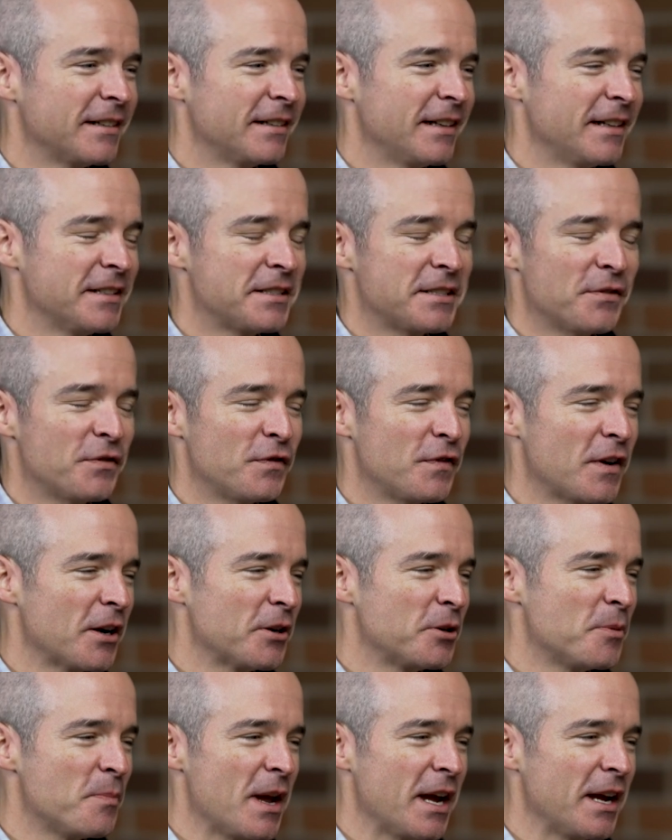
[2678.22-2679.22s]
it's a
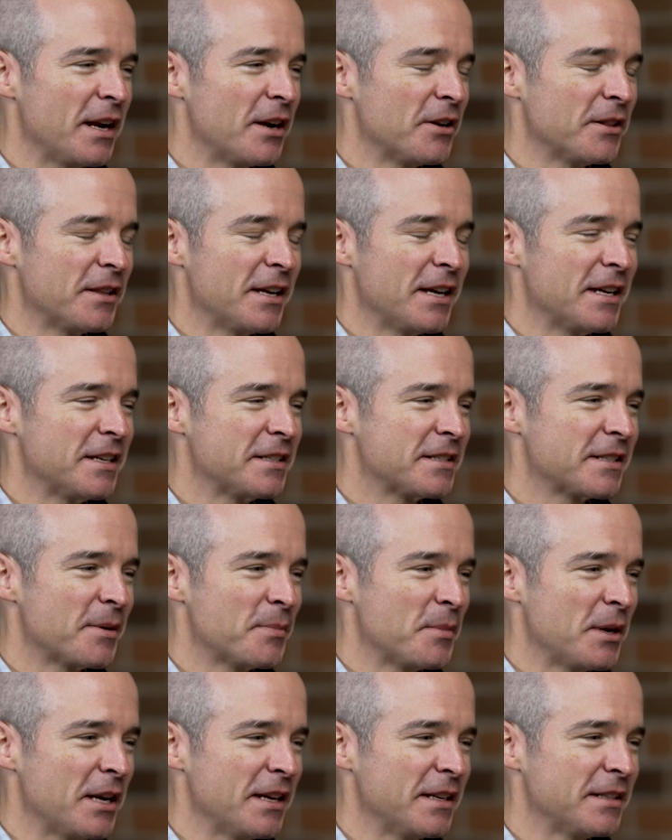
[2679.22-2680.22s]
fair debate on this. I
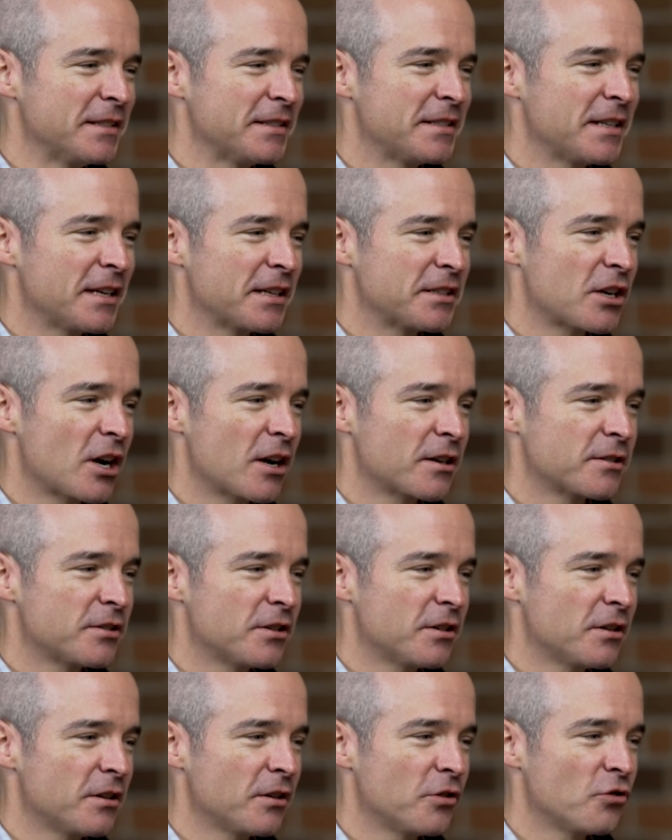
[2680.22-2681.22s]
mean,
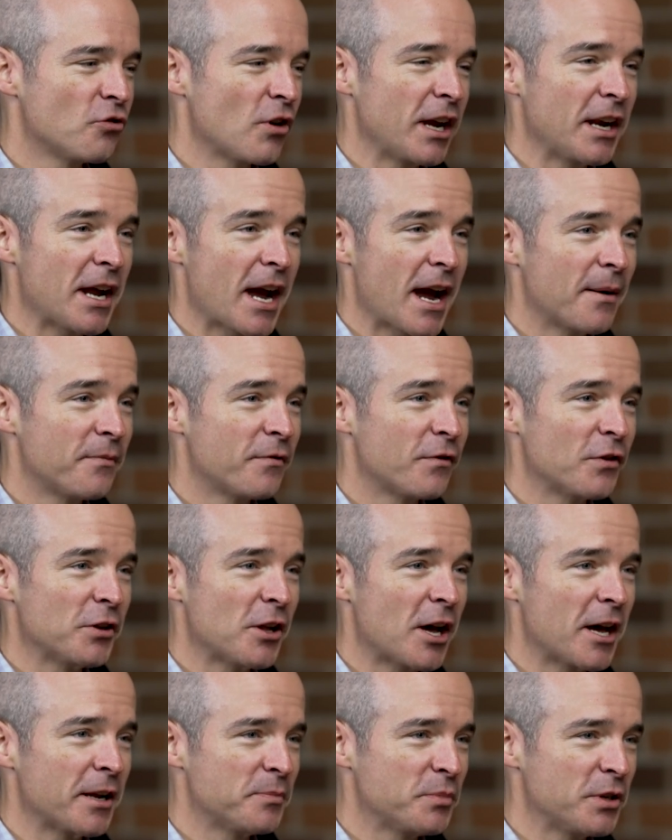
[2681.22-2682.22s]
TikTok's a great app for a
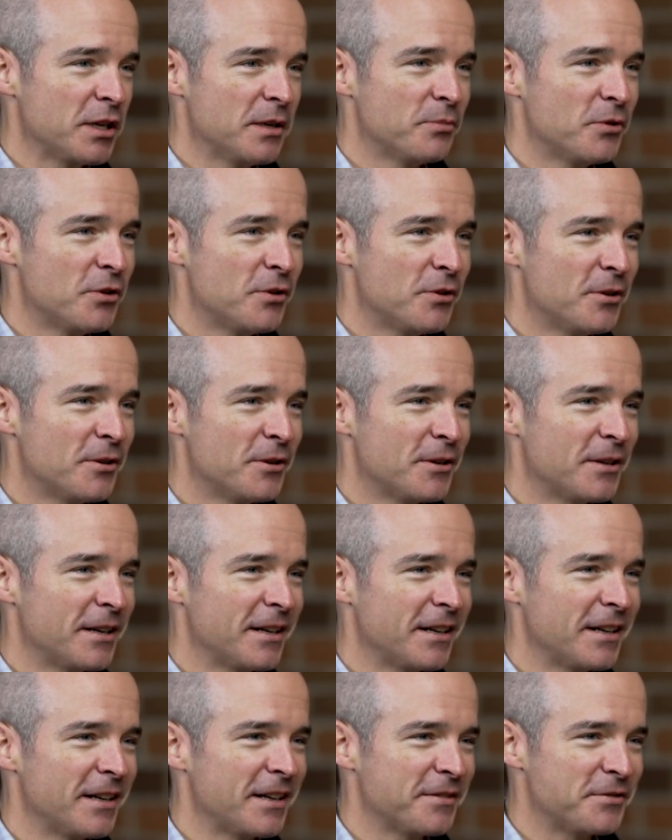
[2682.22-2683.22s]
lot of people.
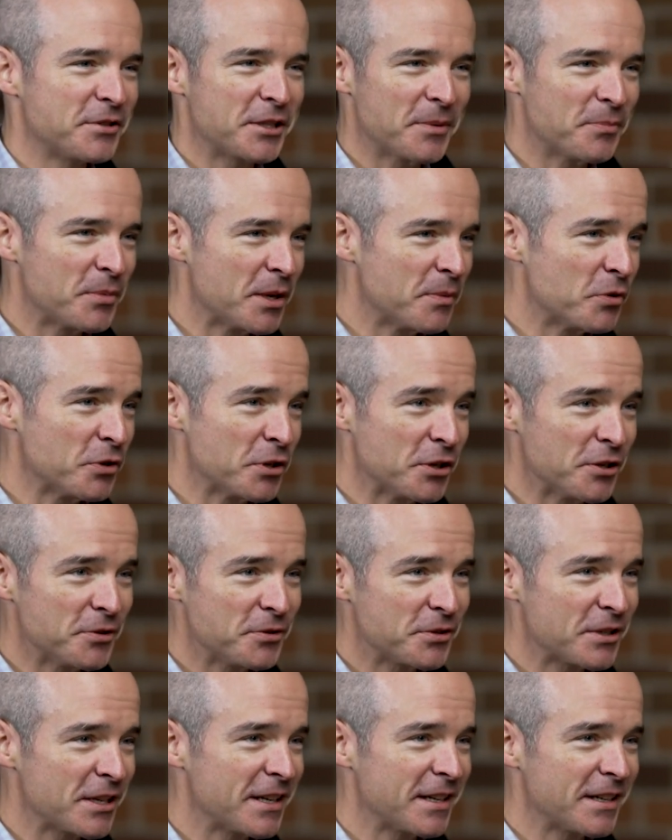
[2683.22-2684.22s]
I've seen people
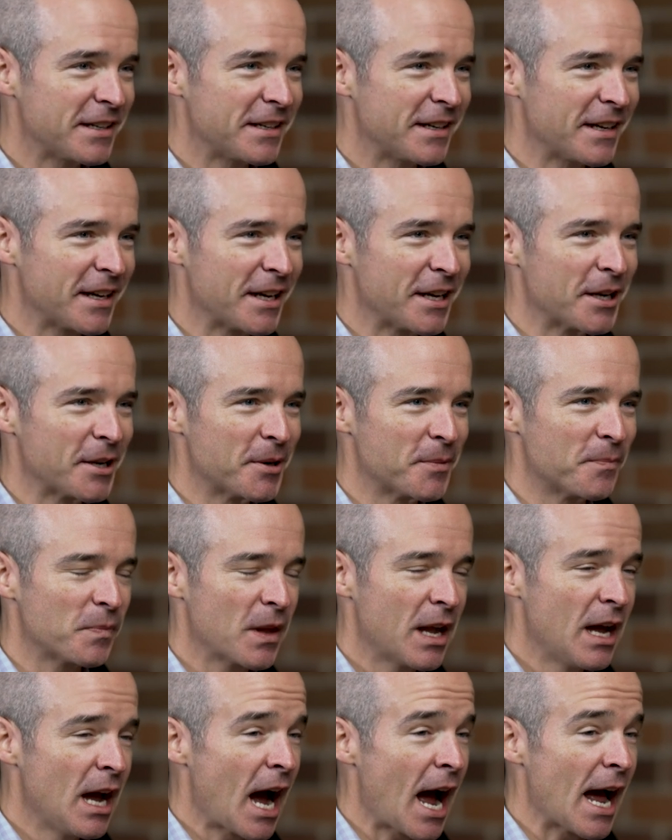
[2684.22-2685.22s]
use it.
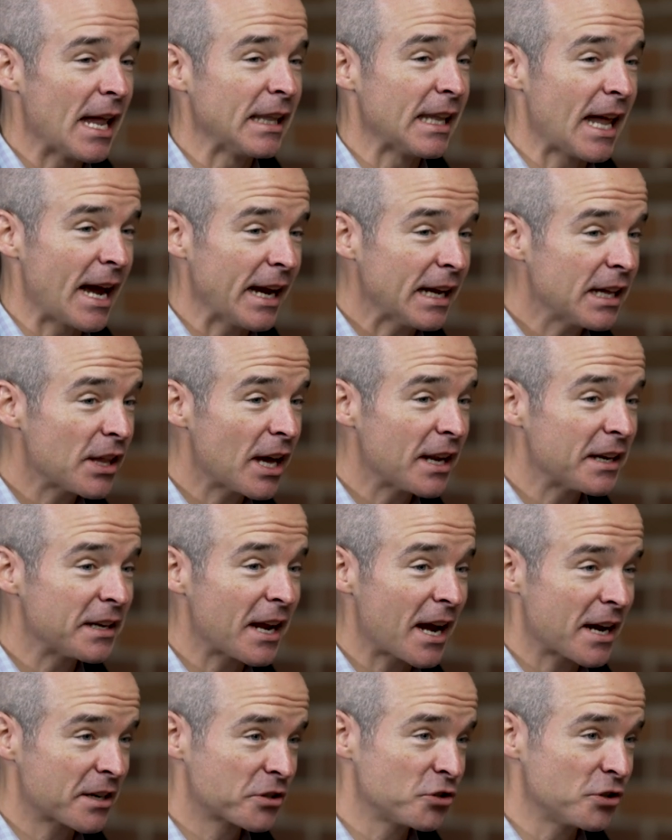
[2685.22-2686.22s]
I like that
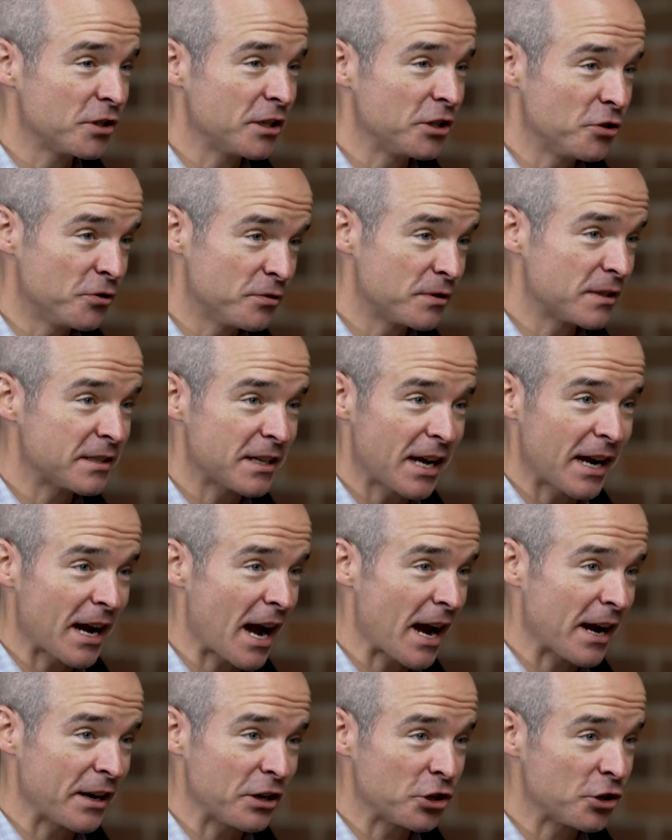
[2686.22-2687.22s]
it actually uses
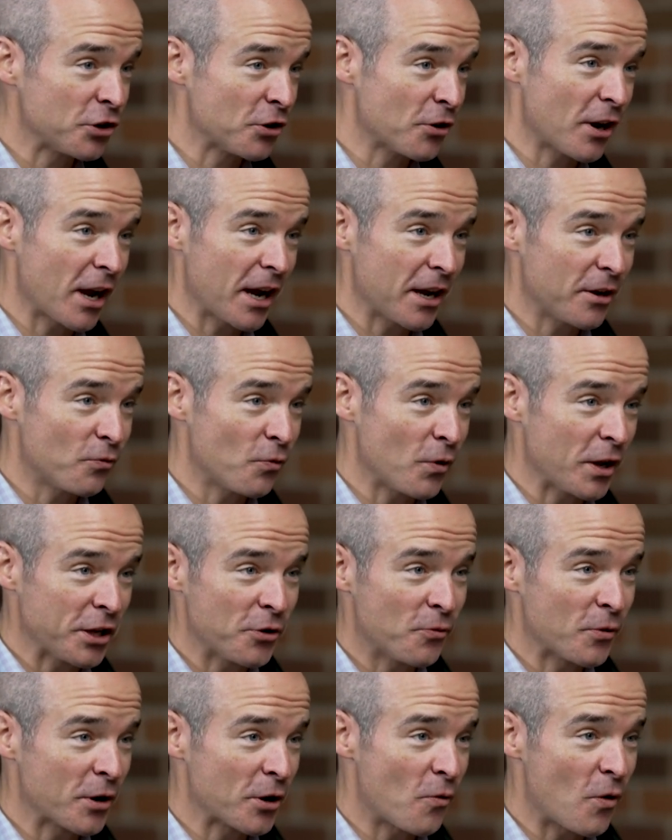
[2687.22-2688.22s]
AI to curate what
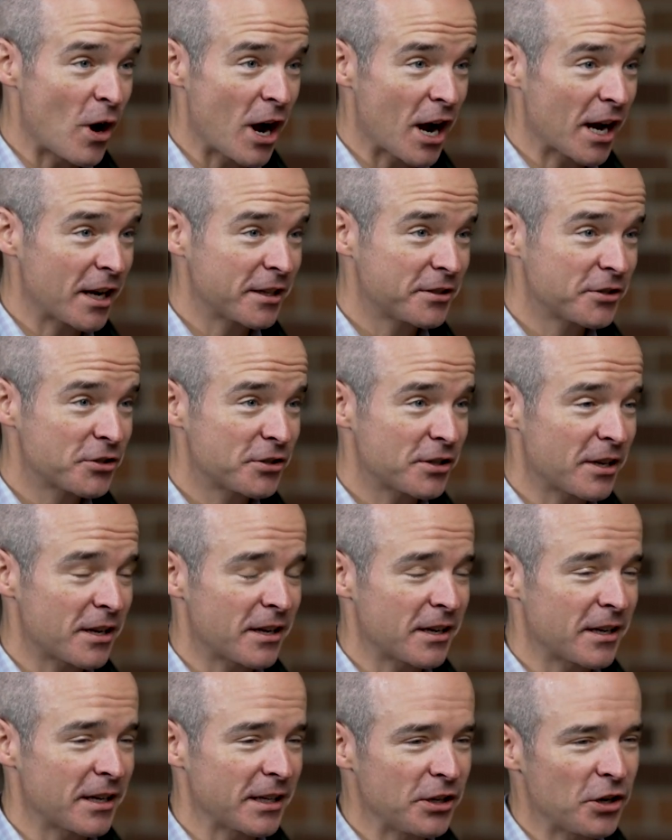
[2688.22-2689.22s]
you want to watch.
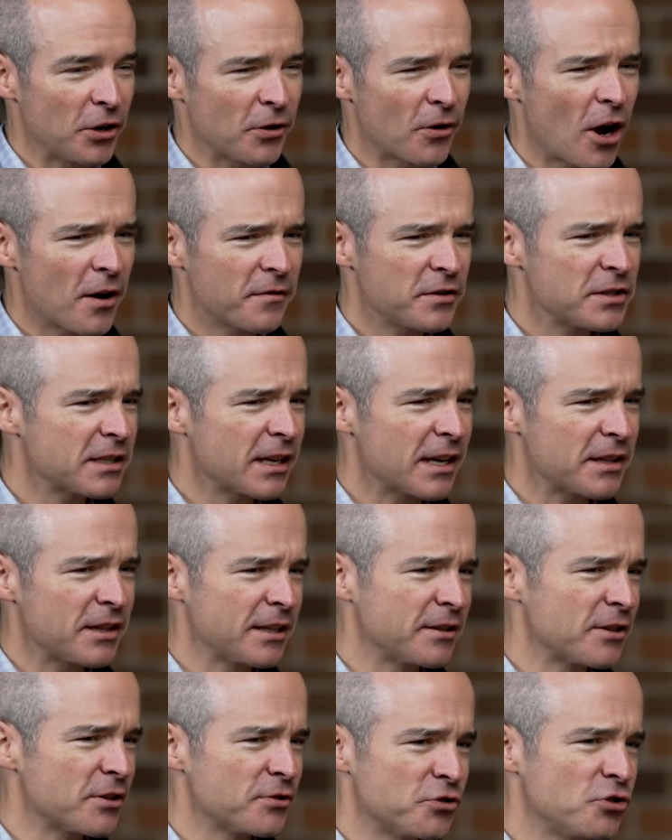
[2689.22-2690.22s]
You know, obviously, I
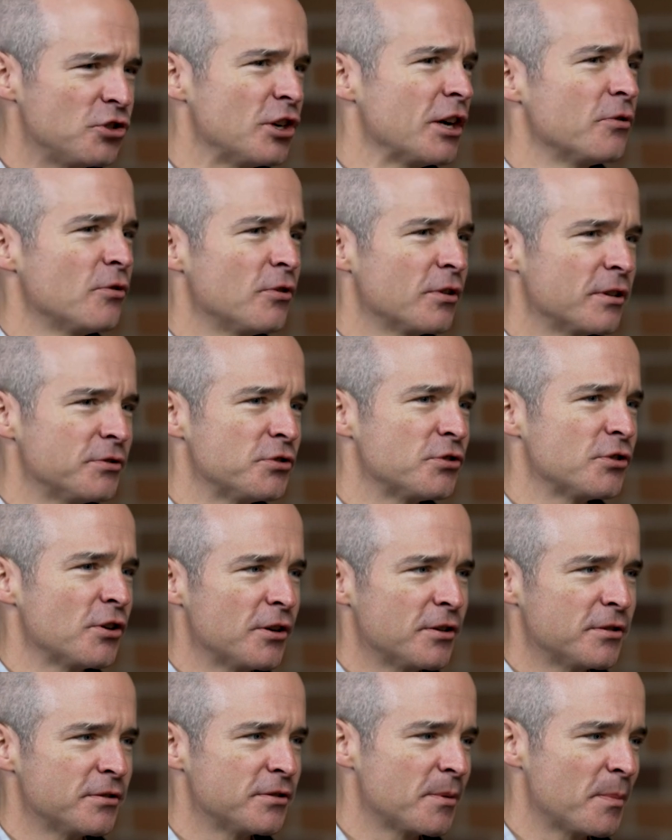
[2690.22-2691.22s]
think there's general
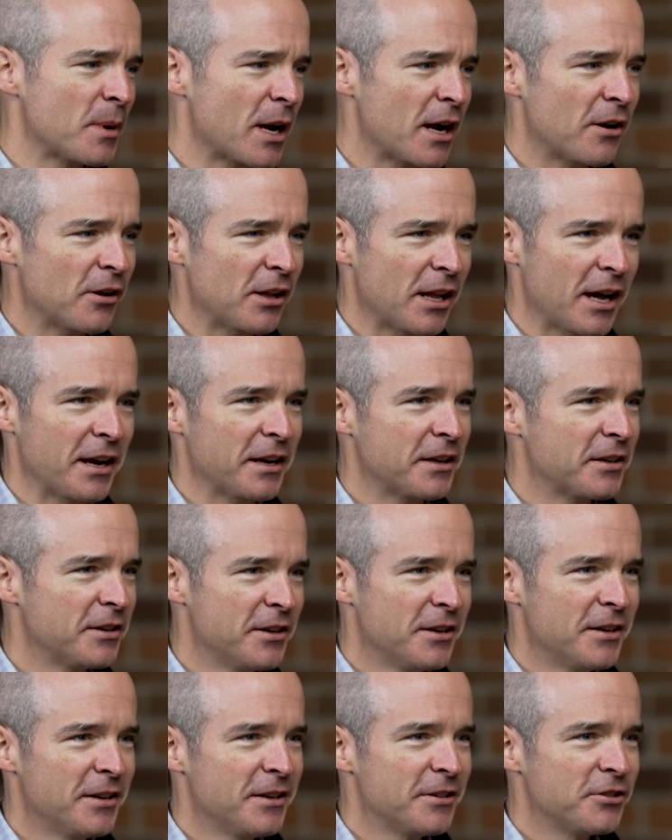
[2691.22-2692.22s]
concerns about like
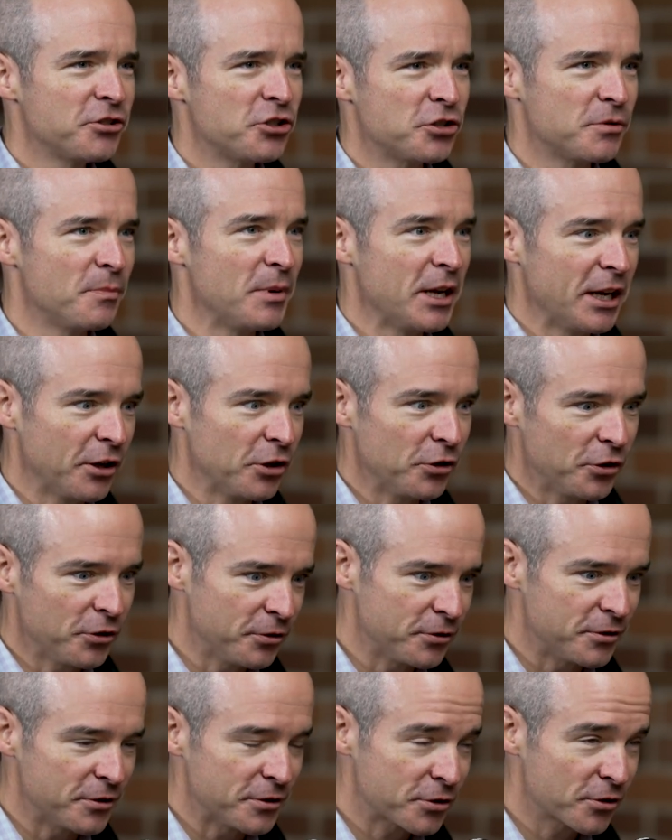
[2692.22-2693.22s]
just being
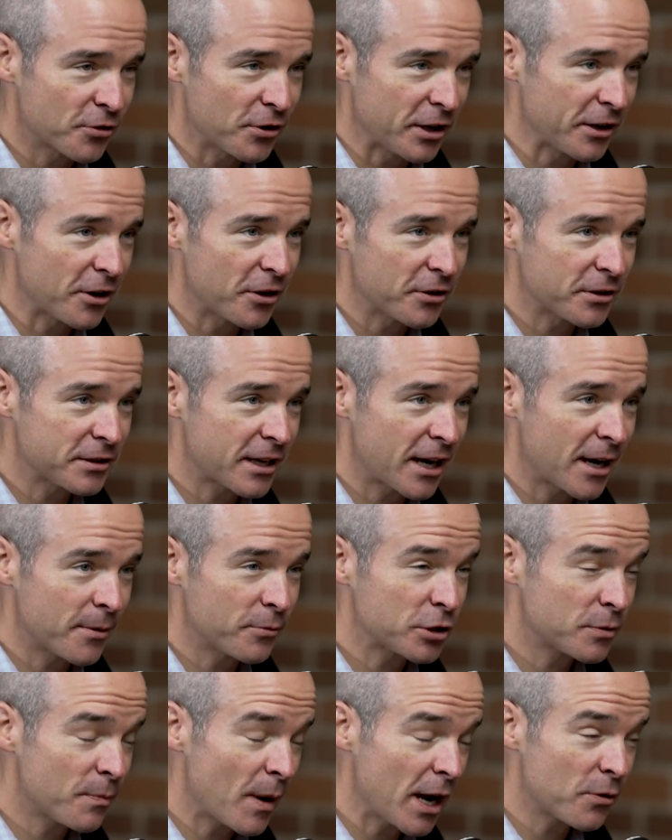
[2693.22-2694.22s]
glued to a screen all the
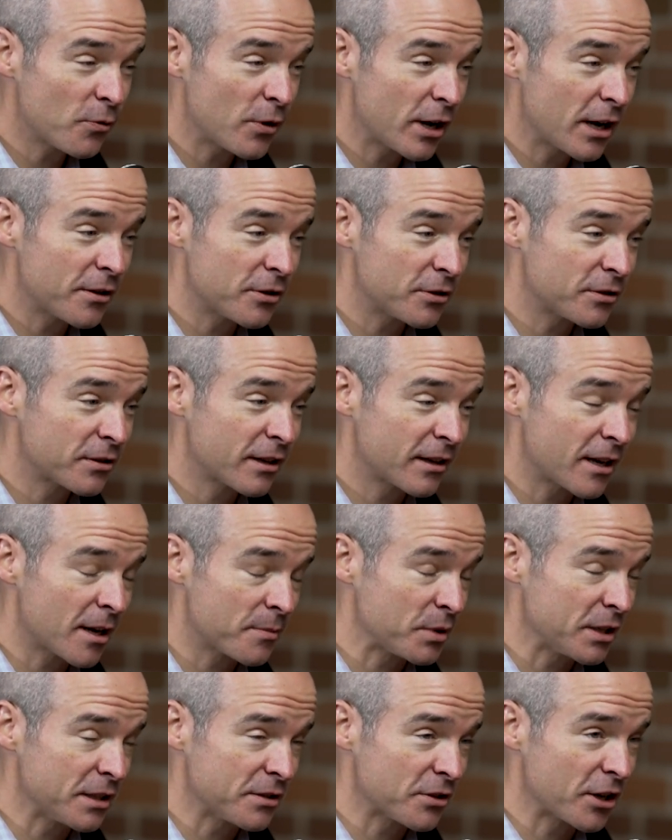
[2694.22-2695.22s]
time, which, by the way, other
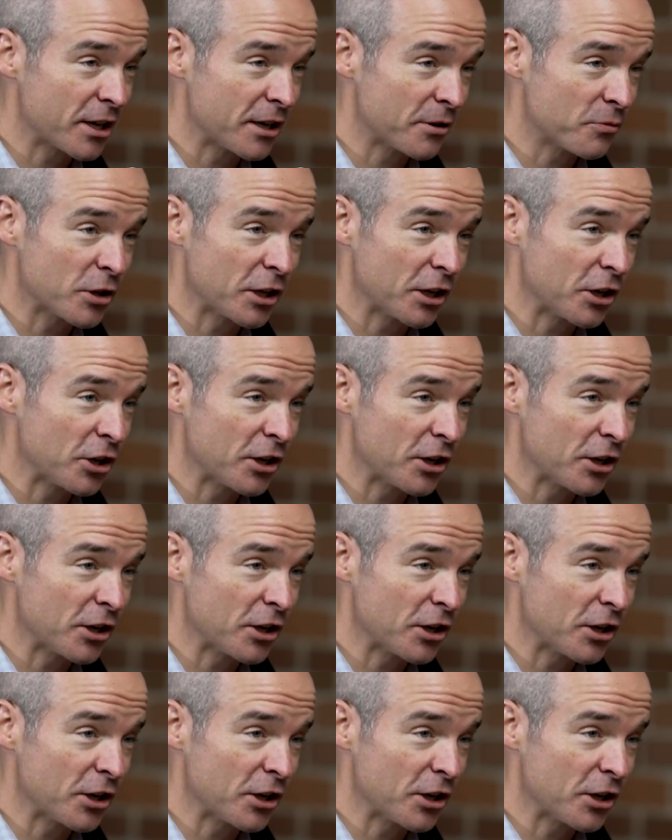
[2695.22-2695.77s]
companies are getting really